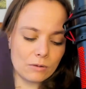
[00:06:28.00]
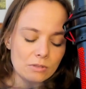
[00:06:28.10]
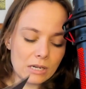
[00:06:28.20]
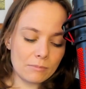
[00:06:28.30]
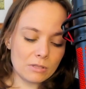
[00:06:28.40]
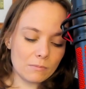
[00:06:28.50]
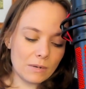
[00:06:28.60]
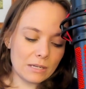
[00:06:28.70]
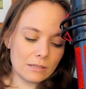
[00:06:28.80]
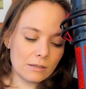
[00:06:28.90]
time to
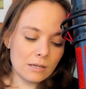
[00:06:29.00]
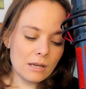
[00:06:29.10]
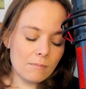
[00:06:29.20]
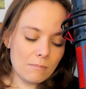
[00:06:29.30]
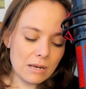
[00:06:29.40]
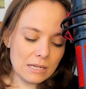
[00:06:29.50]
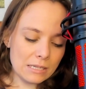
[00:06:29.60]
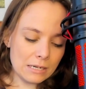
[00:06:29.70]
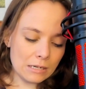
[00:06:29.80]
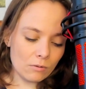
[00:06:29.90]

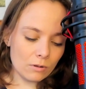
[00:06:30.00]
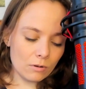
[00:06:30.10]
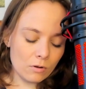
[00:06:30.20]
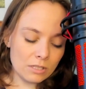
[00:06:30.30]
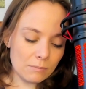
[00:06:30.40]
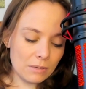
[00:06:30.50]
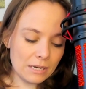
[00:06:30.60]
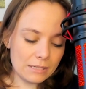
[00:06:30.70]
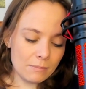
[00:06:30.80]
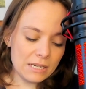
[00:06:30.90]
meditate and
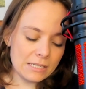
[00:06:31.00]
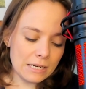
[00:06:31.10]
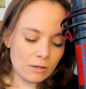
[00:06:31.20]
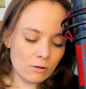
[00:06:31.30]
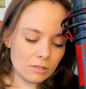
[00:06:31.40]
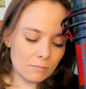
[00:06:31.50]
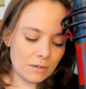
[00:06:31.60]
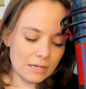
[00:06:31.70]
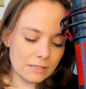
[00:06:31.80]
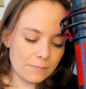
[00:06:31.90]
contemplate. Meditate and contemplate.